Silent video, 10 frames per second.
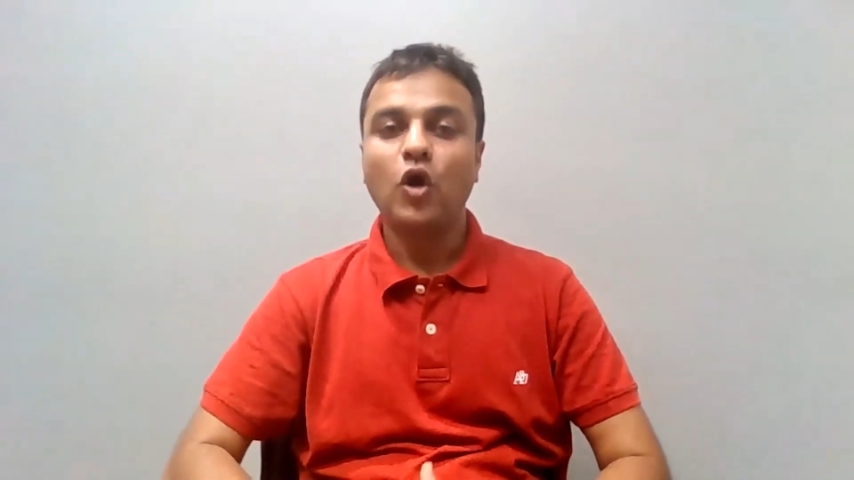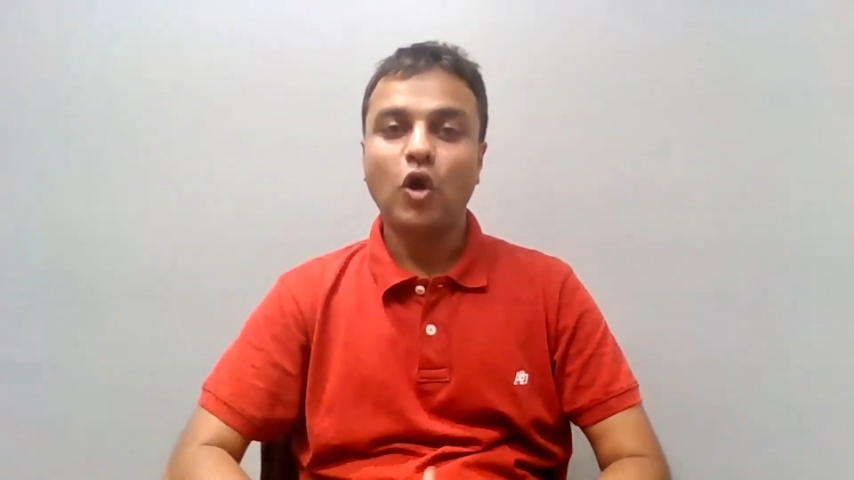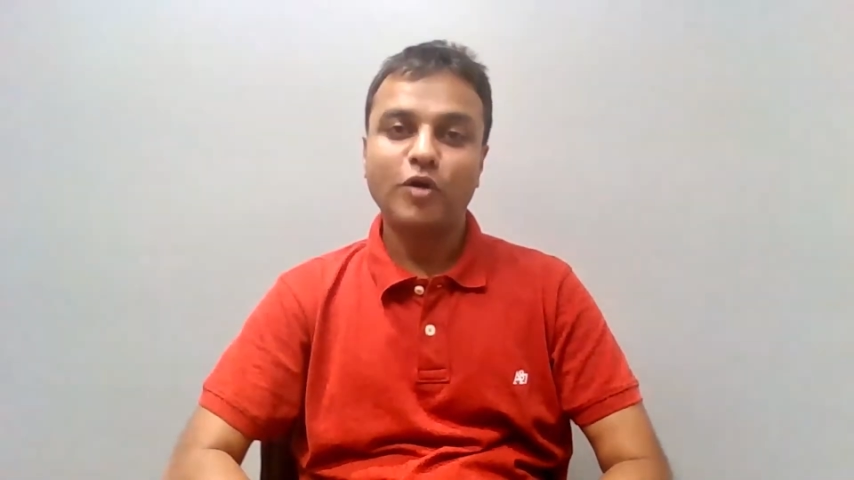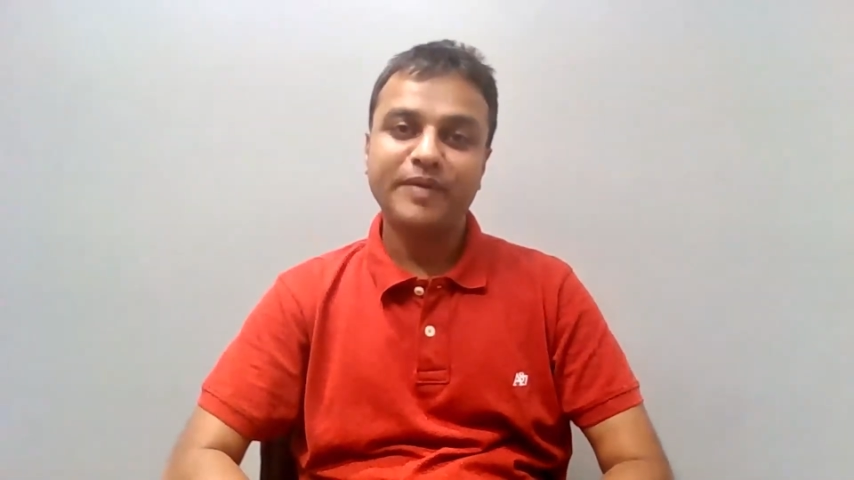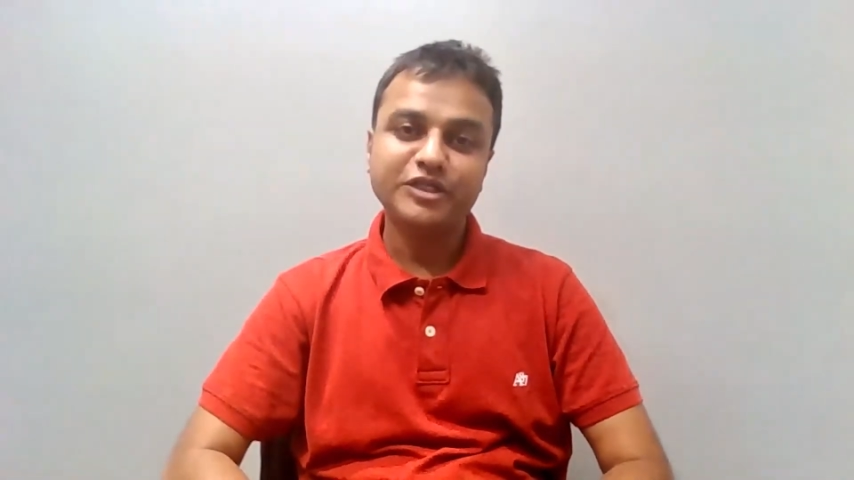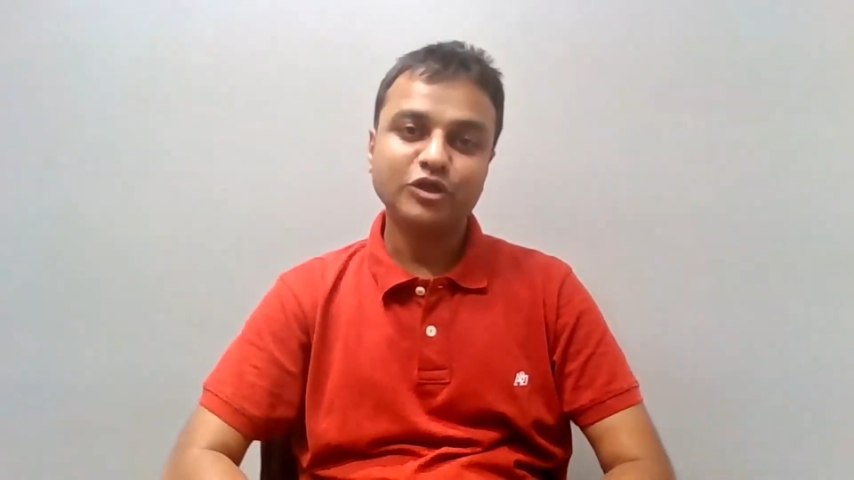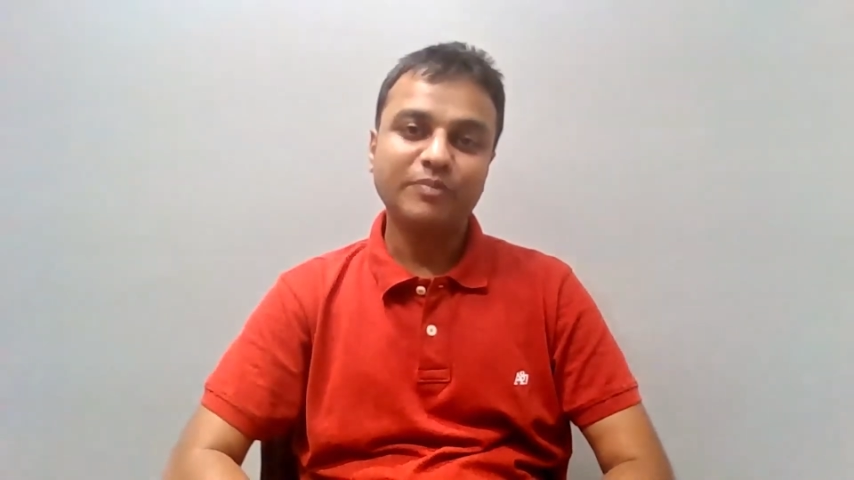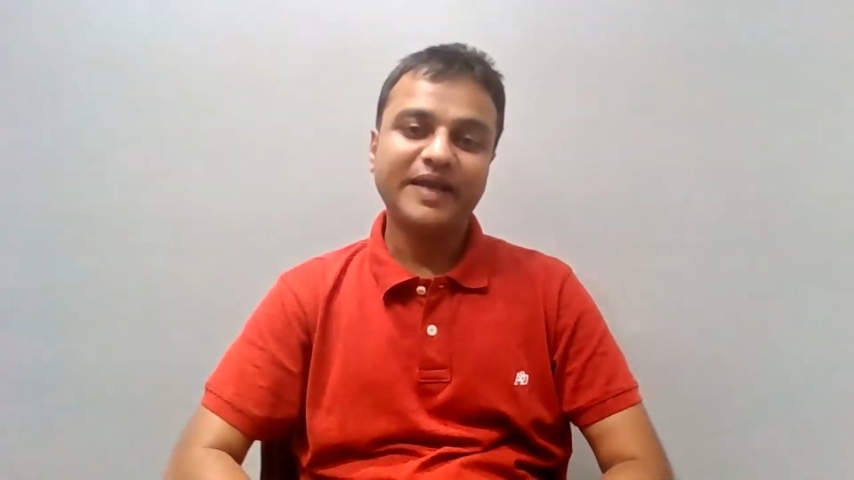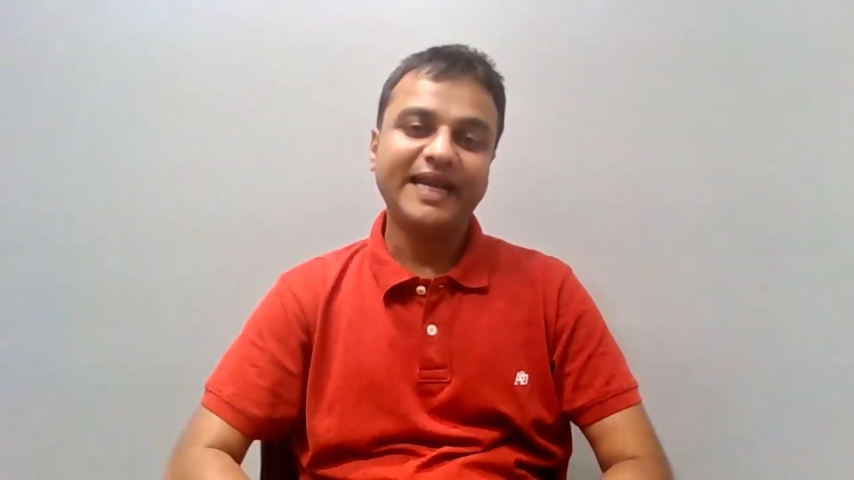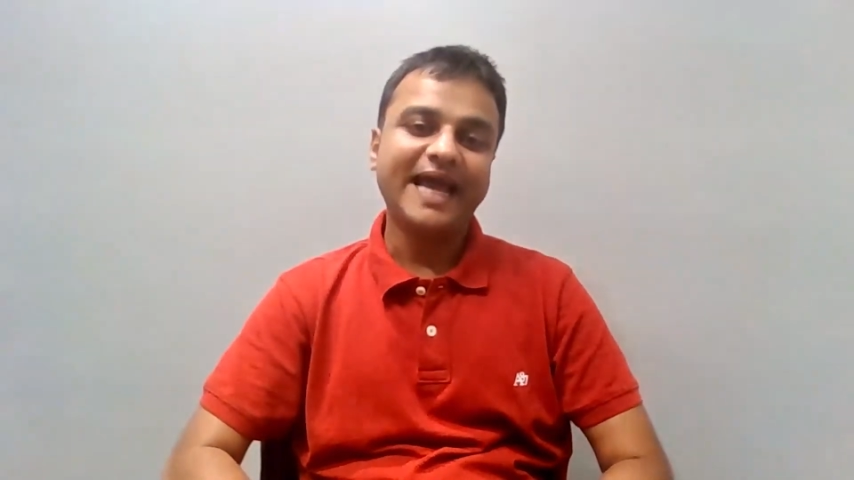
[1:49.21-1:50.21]

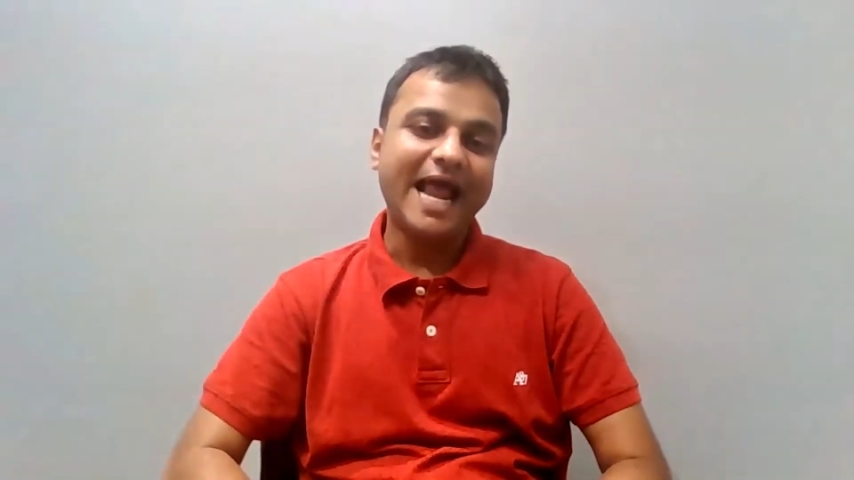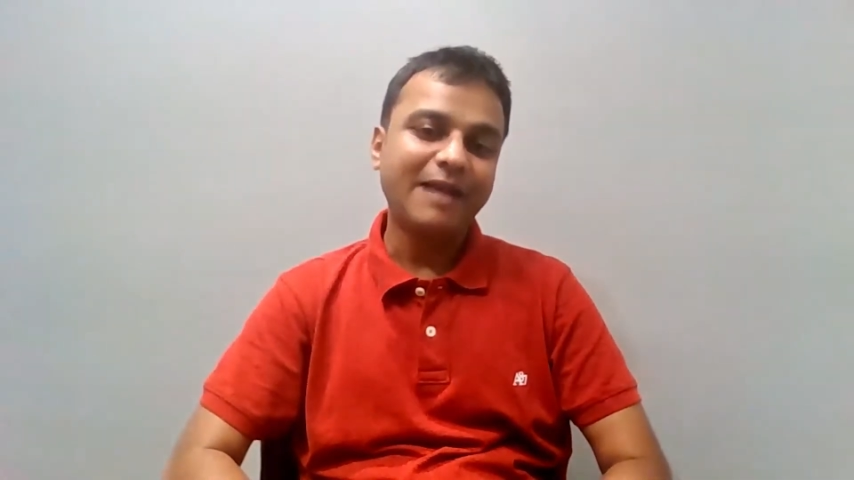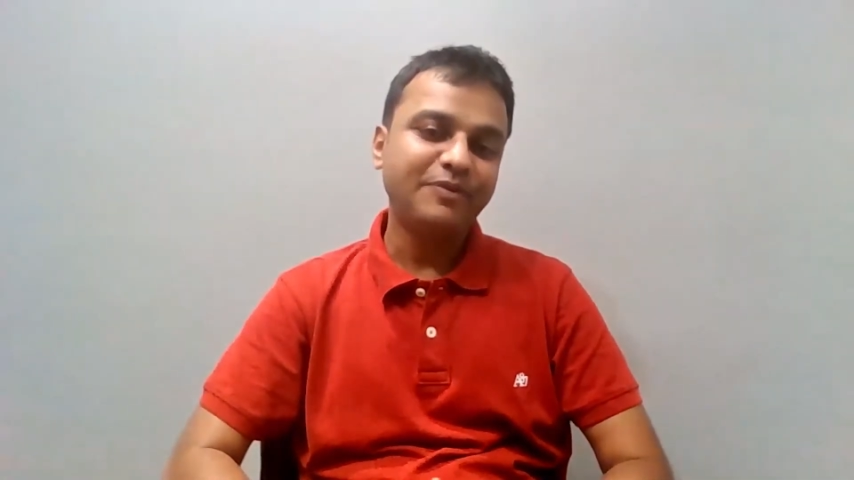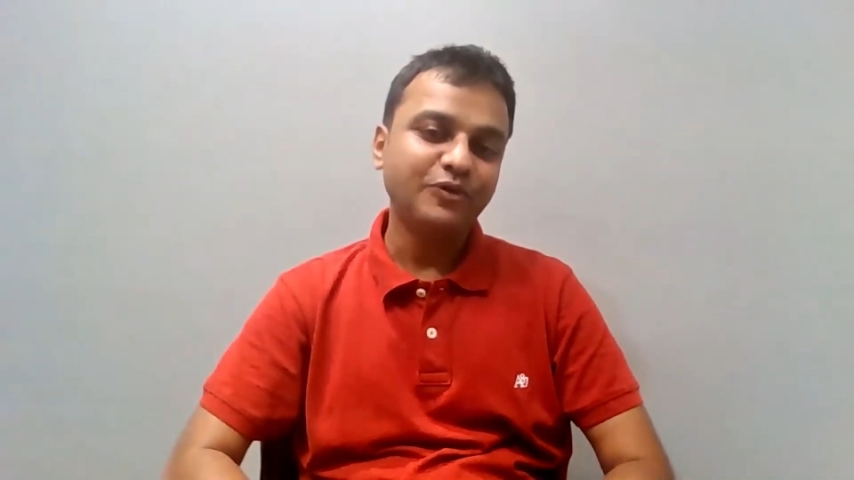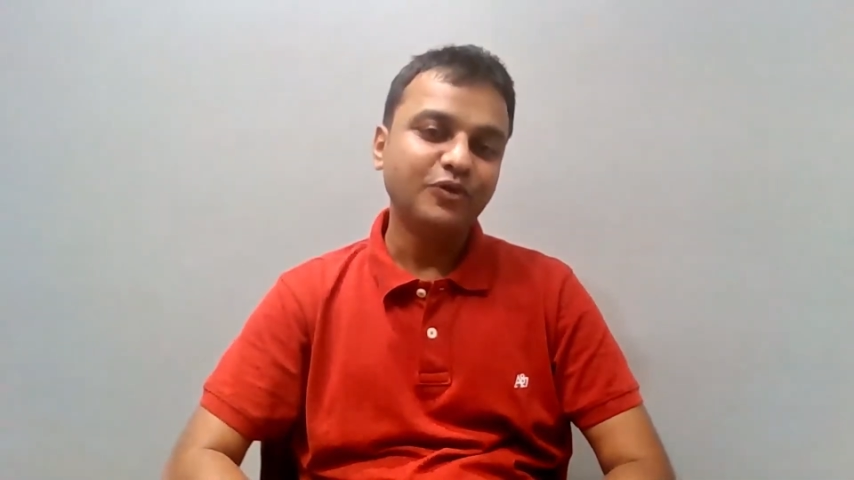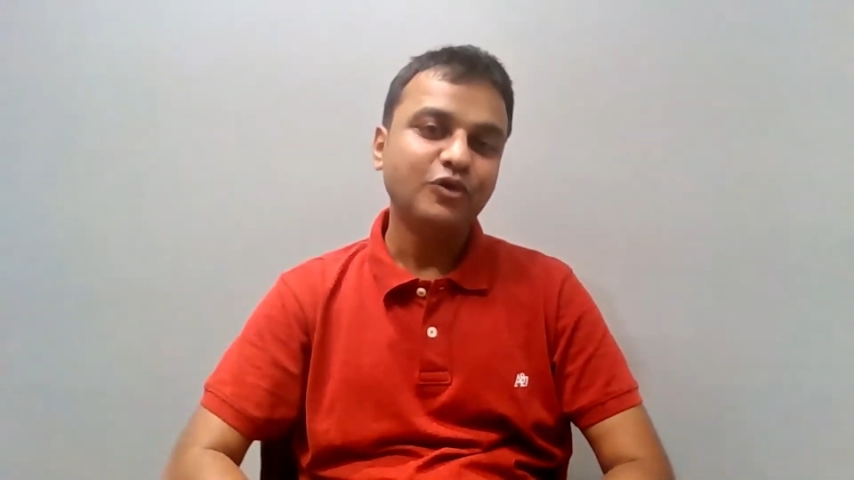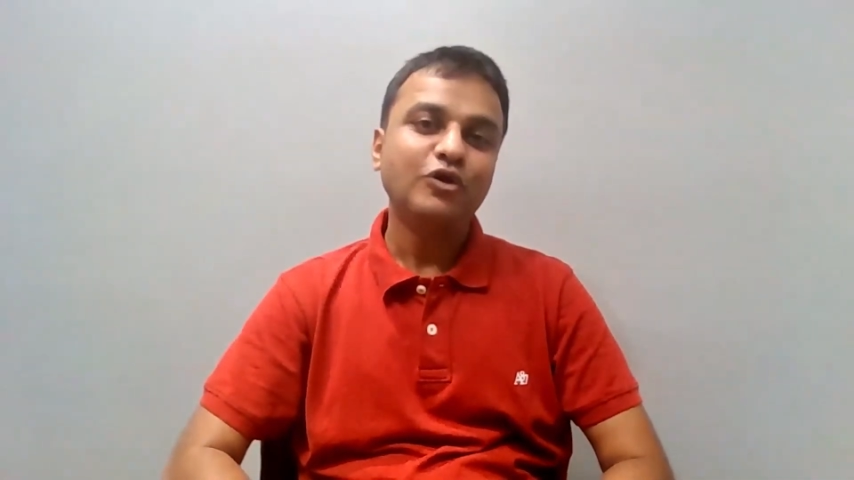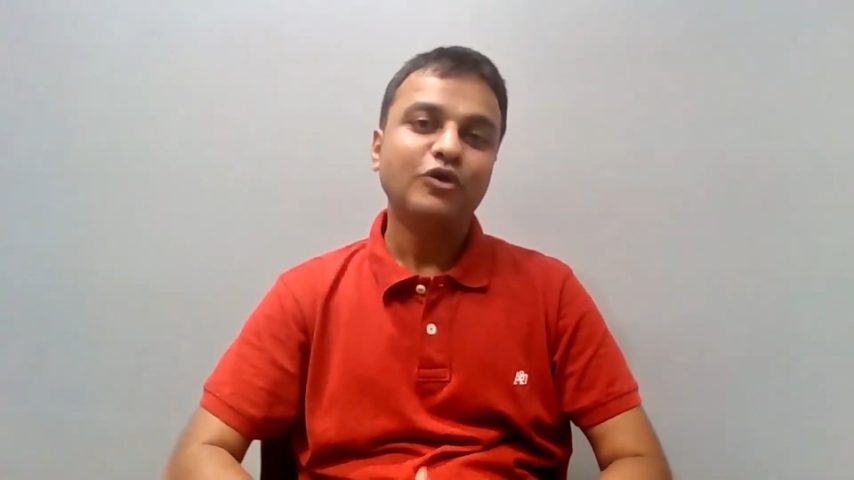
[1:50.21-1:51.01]
OnPrintShop can help you